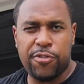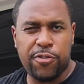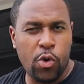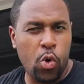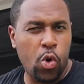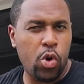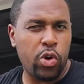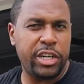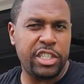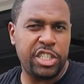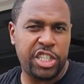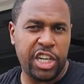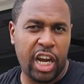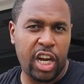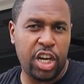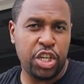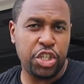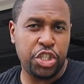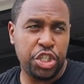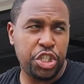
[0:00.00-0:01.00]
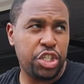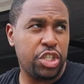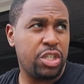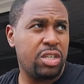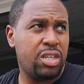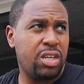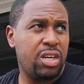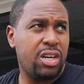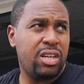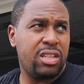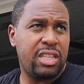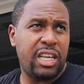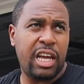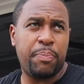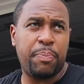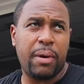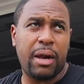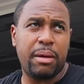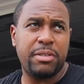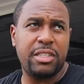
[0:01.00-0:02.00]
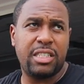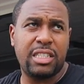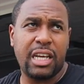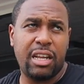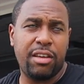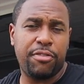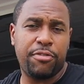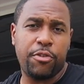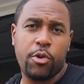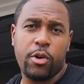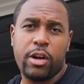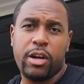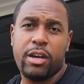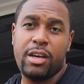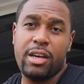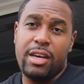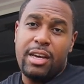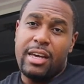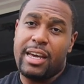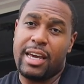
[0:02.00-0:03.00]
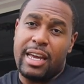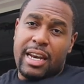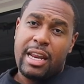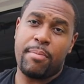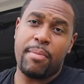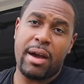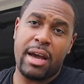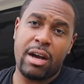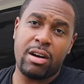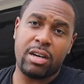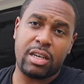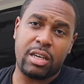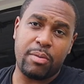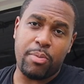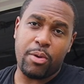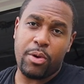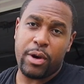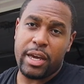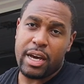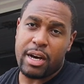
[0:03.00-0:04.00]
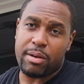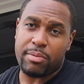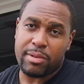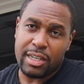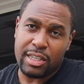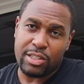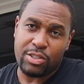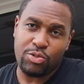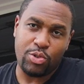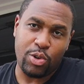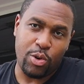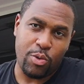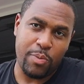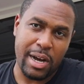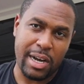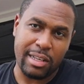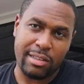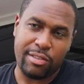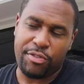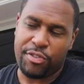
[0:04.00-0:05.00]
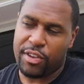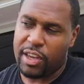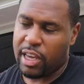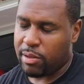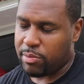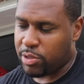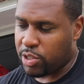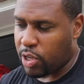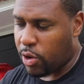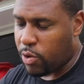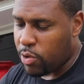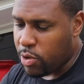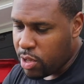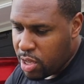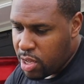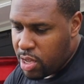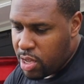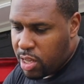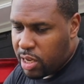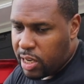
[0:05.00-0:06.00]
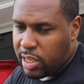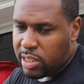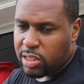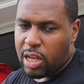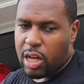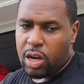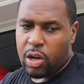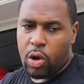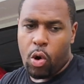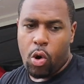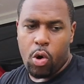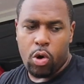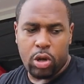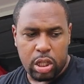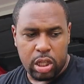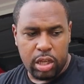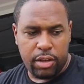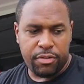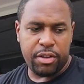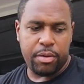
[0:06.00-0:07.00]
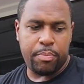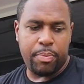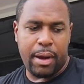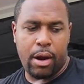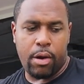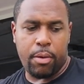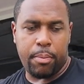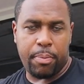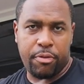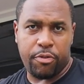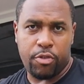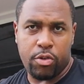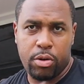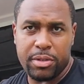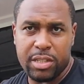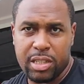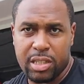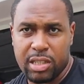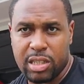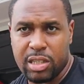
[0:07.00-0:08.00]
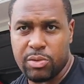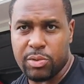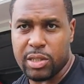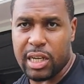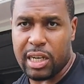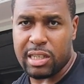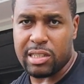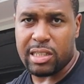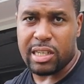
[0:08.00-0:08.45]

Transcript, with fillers: $400 and change. They'd probably sell it for, and they might hook your boy up, because you know, Mod2Fame. So let's call Cleveland Power and Performance and see what they